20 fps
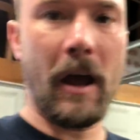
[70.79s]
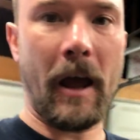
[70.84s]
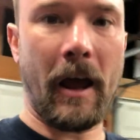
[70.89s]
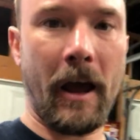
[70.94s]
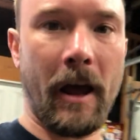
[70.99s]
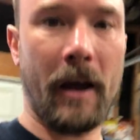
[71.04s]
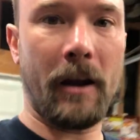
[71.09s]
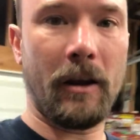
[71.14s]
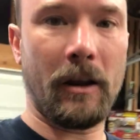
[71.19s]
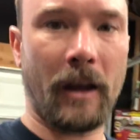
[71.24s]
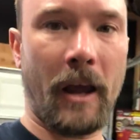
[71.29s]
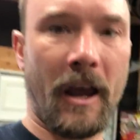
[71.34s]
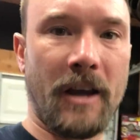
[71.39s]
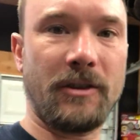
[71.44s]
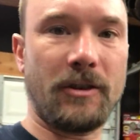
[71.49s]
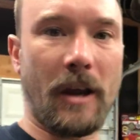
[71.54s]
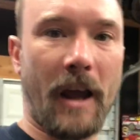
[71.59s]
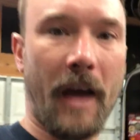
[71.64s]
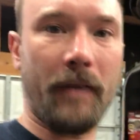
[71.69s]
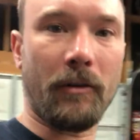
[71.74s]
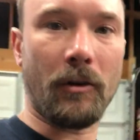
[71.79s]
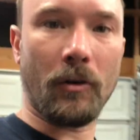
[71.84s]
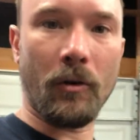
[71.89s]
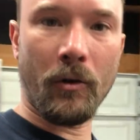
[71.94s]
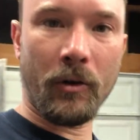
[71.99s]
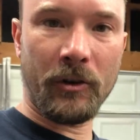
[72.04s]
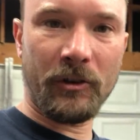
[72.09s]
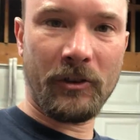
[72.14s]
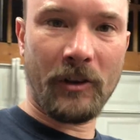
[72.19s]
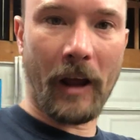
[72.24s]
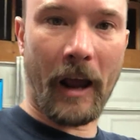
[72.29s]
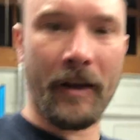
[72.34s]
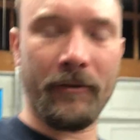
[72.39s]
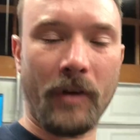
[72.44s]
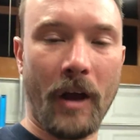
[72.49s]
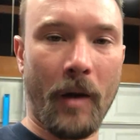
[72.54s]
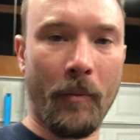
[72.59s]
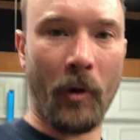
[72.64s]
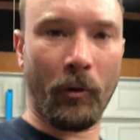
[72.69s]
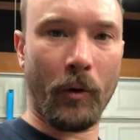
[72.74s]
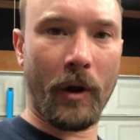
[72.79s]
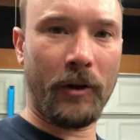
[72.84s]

And in case you haven't noticed, I've got my